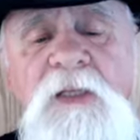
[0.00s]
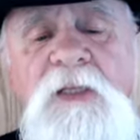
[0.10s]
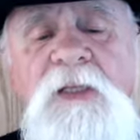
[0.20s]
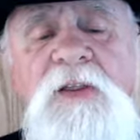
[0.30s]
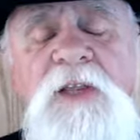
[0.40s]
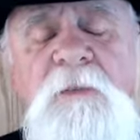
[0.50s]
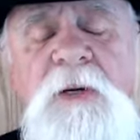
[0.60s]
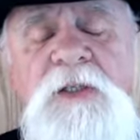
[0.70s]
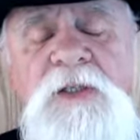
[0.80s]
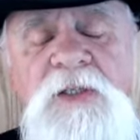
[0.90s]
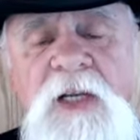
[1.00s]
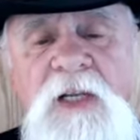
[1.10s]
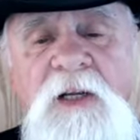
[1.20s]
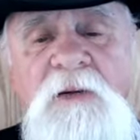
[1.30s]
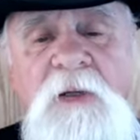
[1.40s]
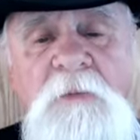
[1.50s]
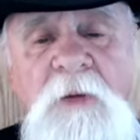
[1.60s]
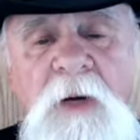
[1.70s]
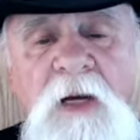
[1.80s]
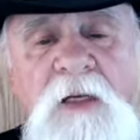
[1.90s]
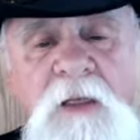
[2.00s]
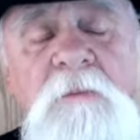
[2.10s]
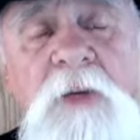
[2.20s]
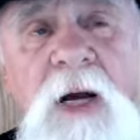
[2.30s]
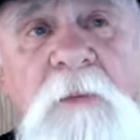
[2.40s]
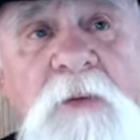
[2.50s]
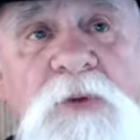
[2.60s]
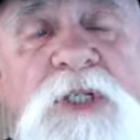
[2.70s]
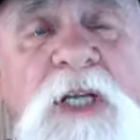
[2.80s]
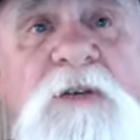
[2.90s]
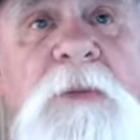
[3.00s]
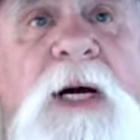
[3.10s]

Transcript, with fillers: the thing about this thing, and I, am com I'm commenting with Steve about